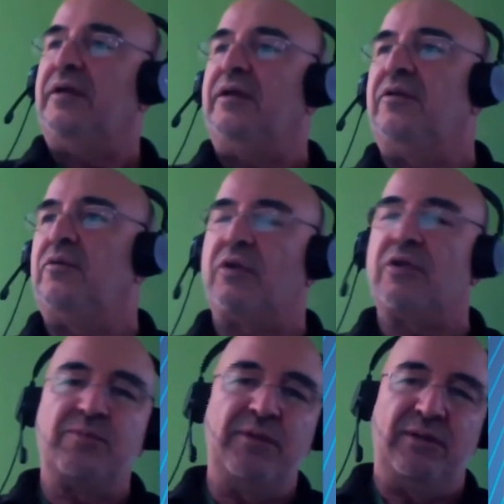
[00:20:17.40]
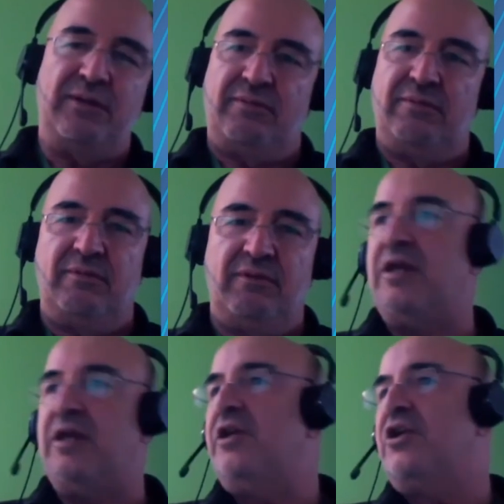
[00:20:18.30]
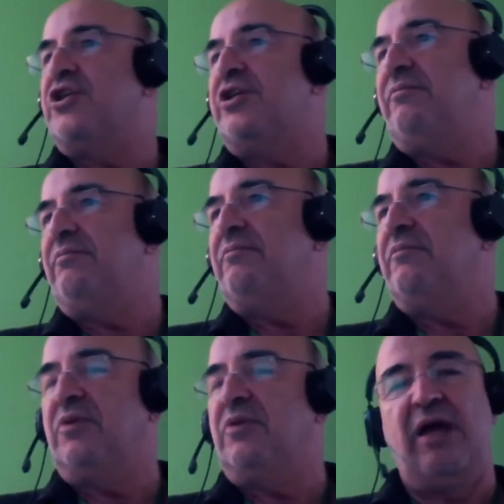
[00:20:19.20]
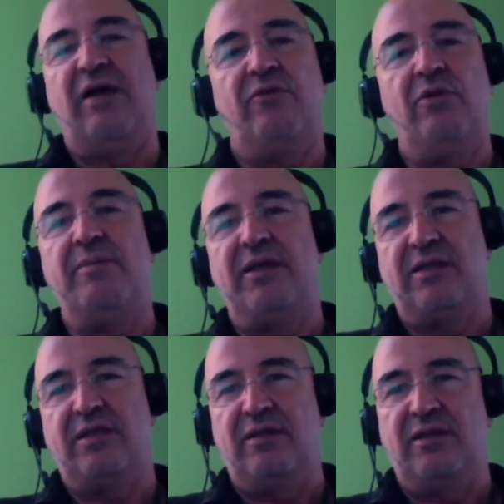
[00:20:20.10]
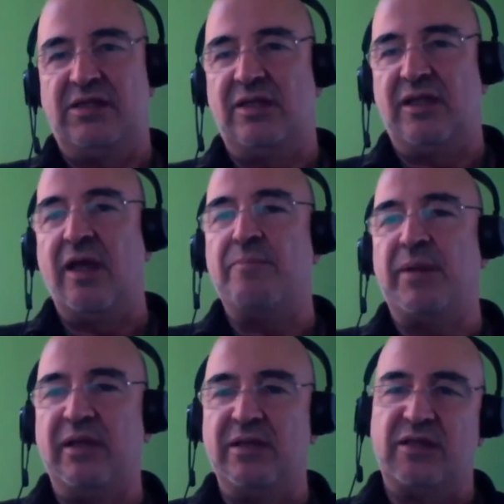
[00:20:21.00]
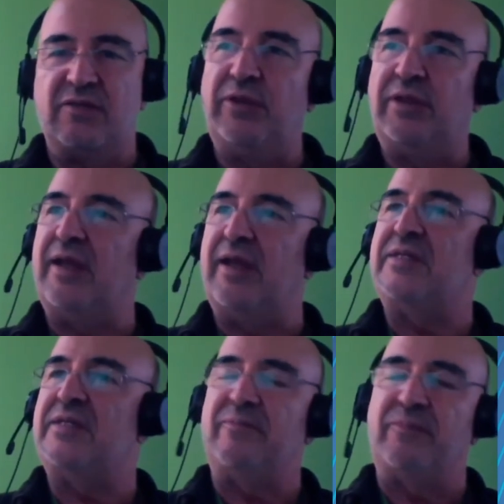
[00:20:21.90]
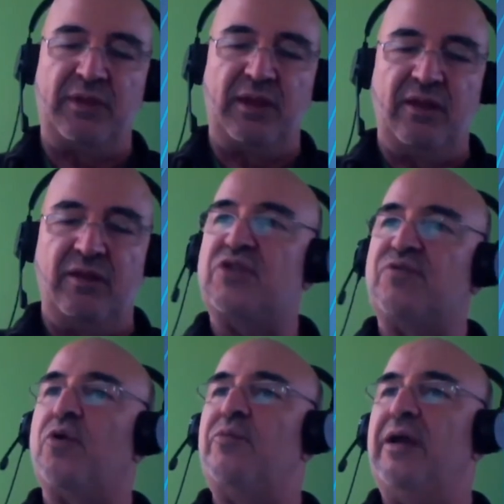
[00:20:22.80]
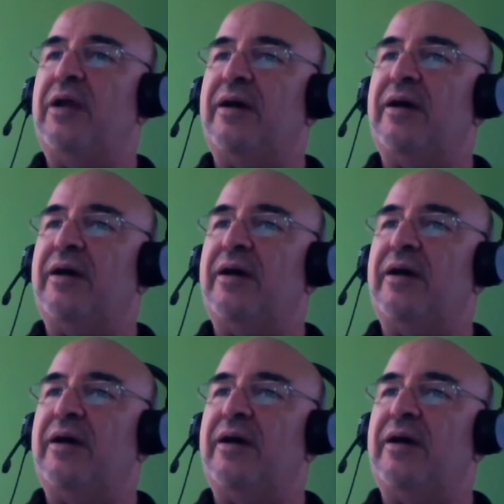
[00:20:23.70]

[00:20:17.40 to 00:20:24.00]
to transmit the energy, you have a limit. It's the impedance with AC. This formula